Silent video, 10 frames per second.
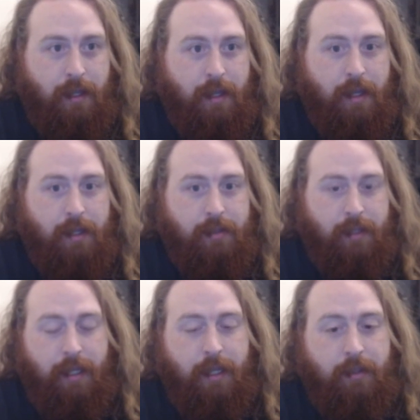and
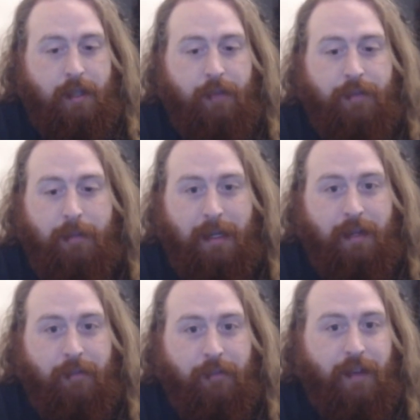he could definitely be
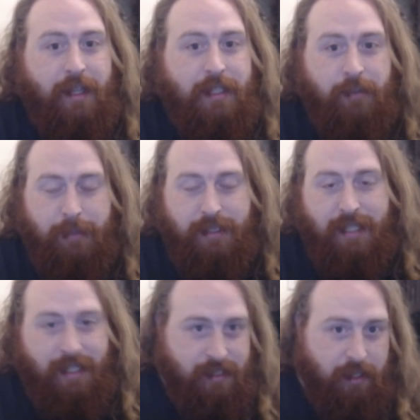the face of
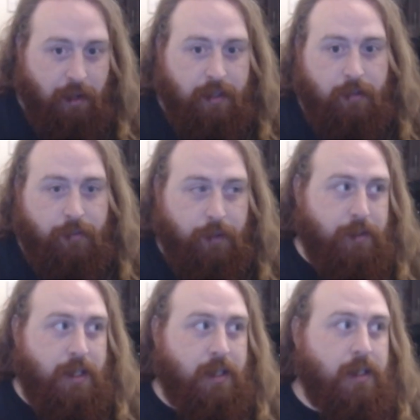Mercedes going into the
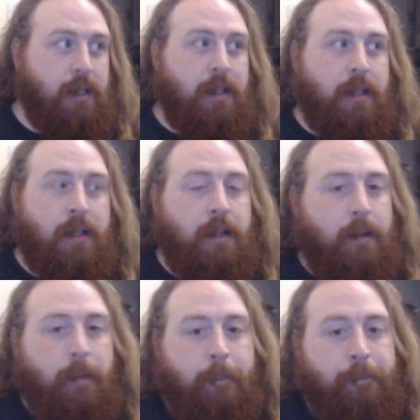future.
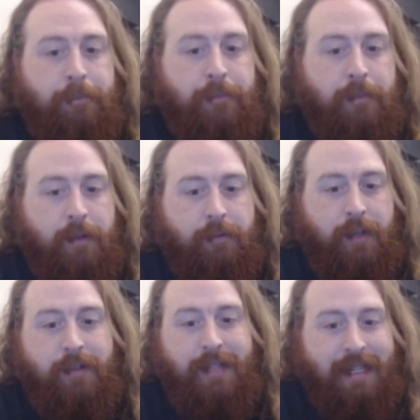
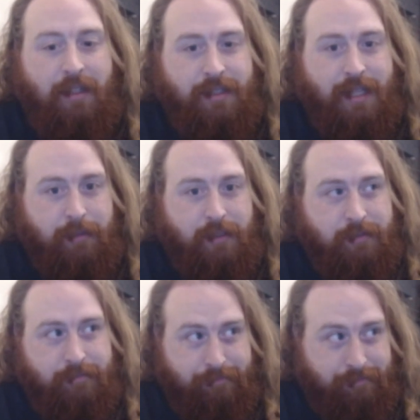They don't need Lewis
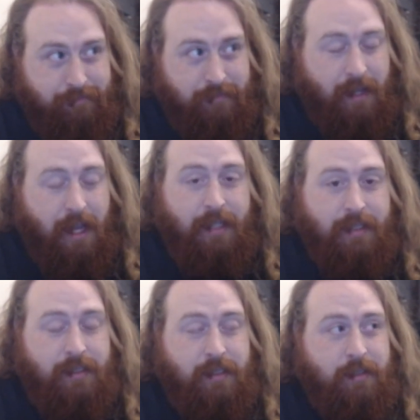Hamilton,
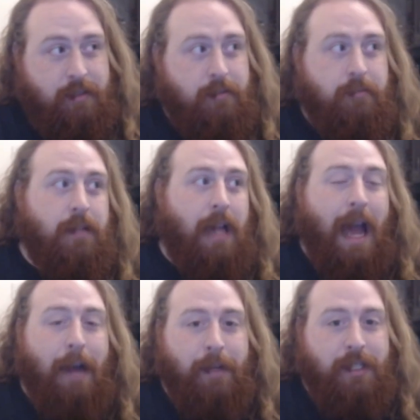and
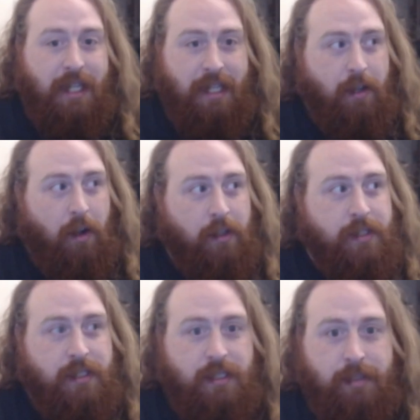how much he
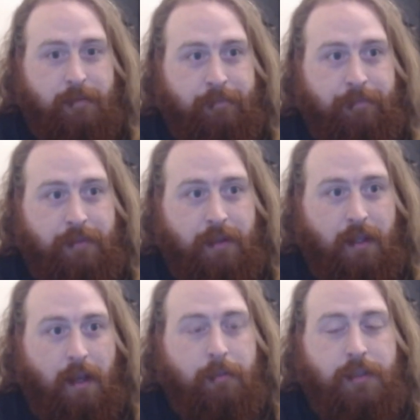costs,
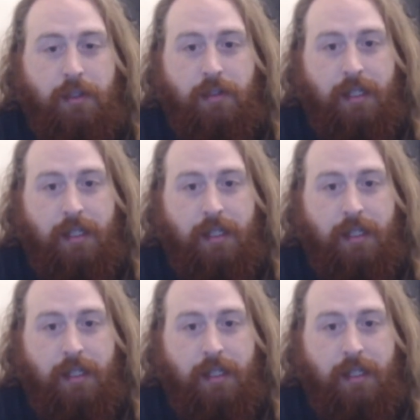I'm sure